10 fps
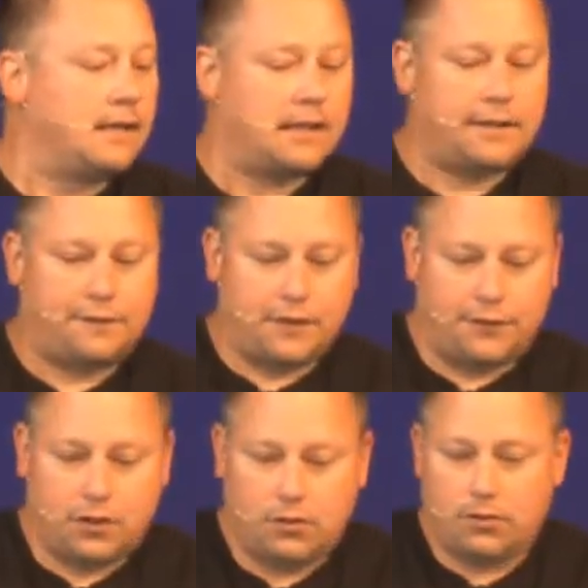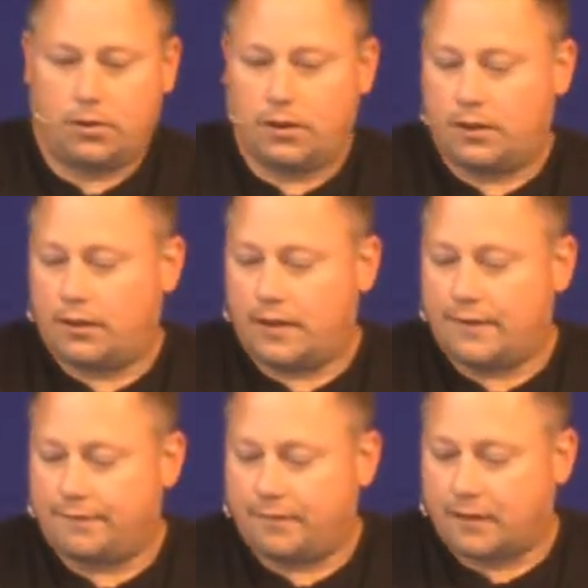if, if you have
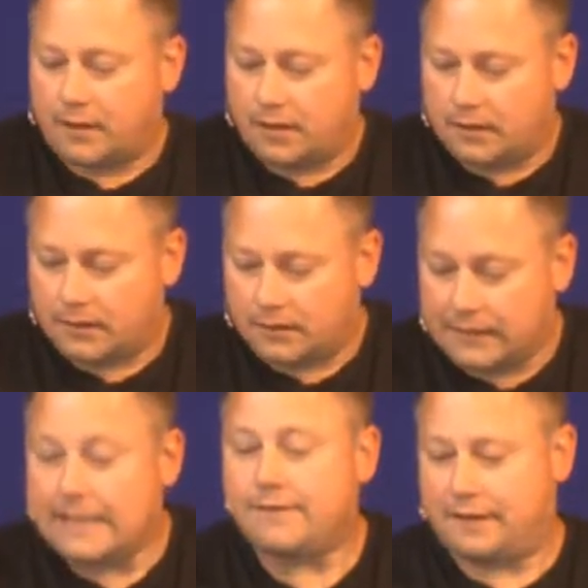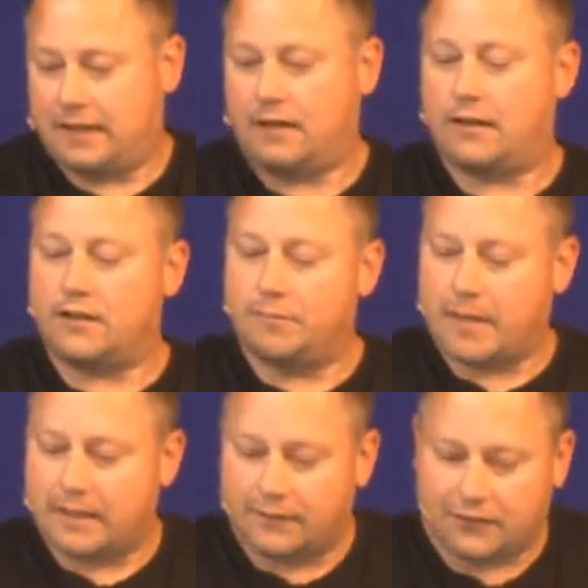leave here and you've
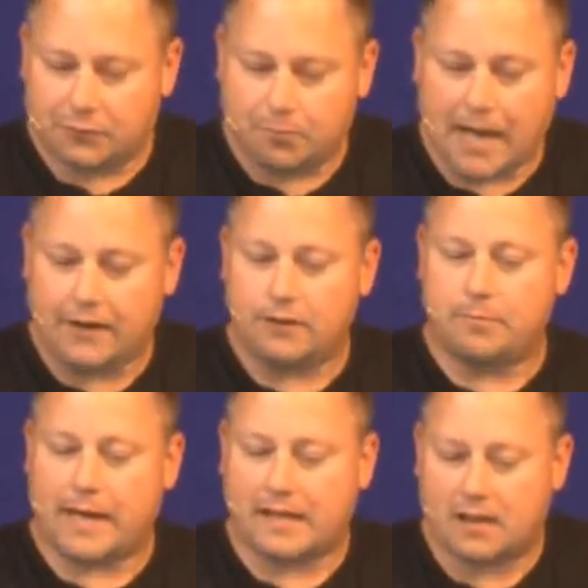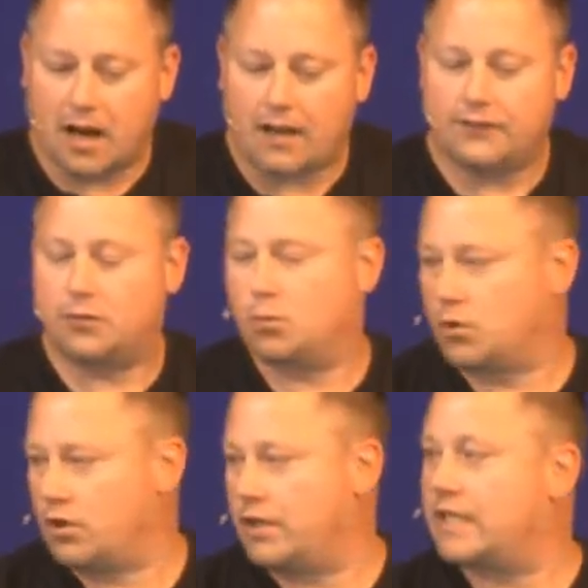been inspired by God's
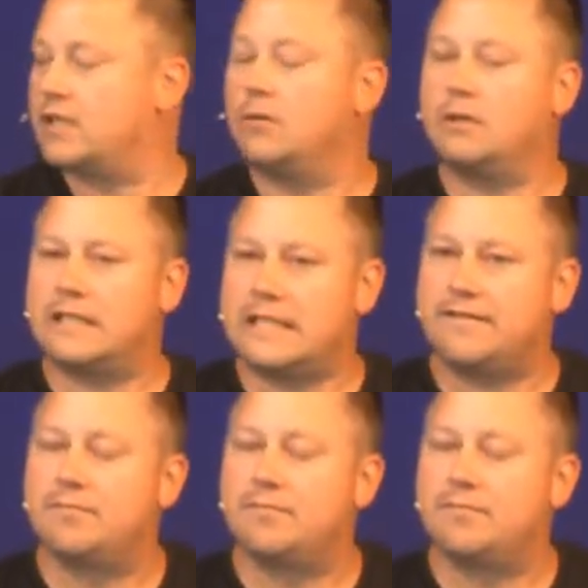word and you leave